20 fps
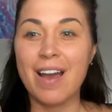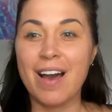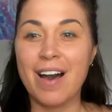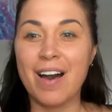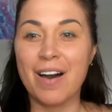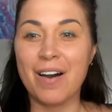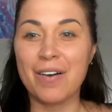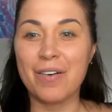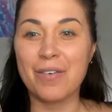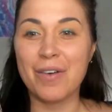
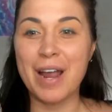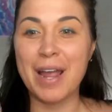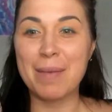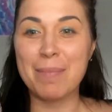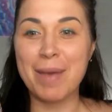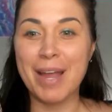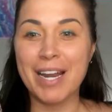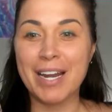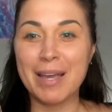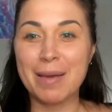All right,
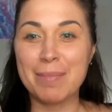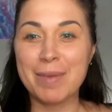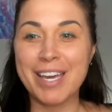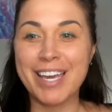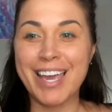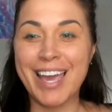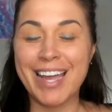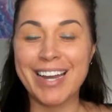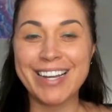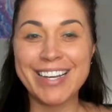my name
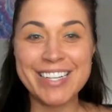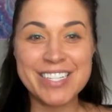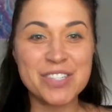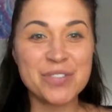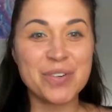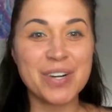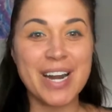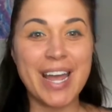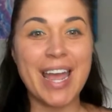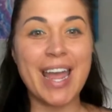again is
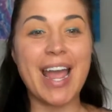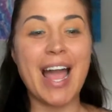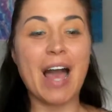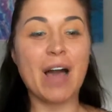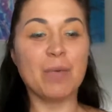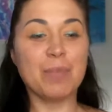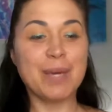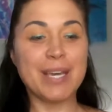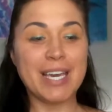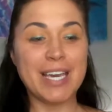Renee.
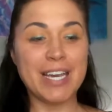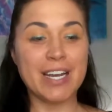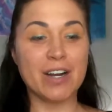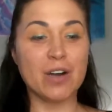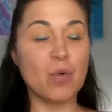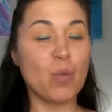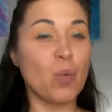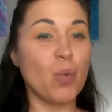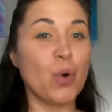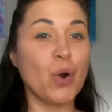I'll be
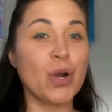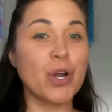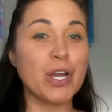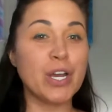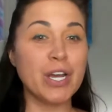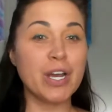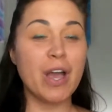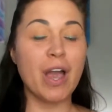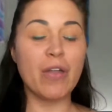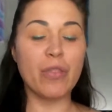here
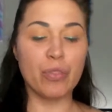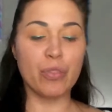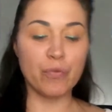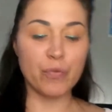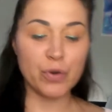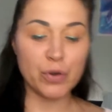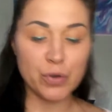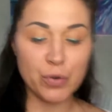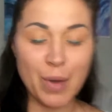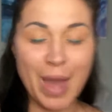working
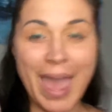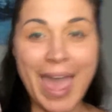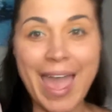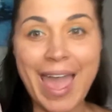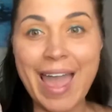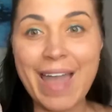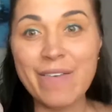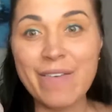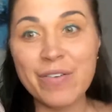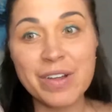through
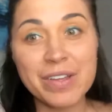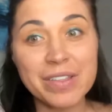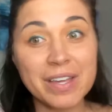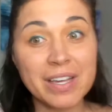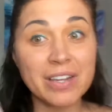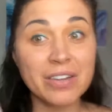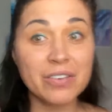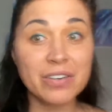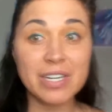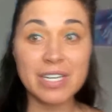everything
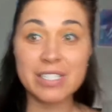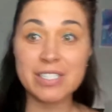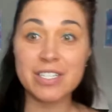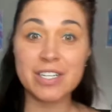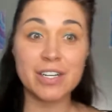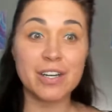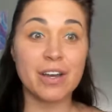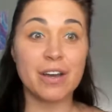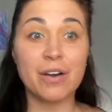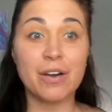you need to
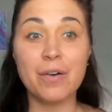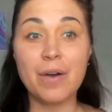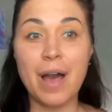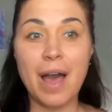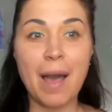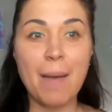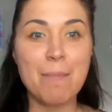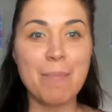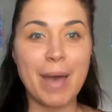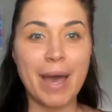know
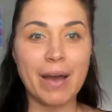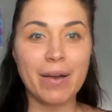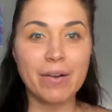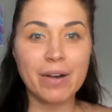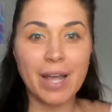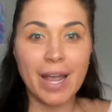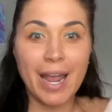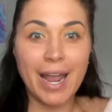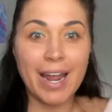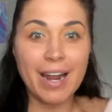
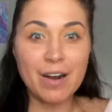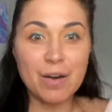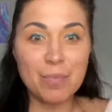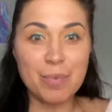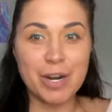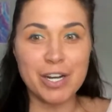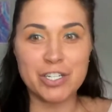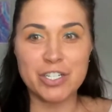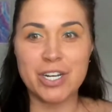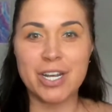about
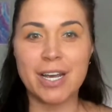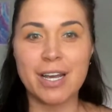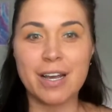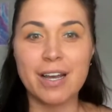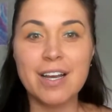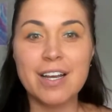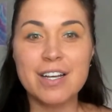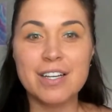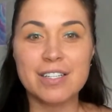airbrushing.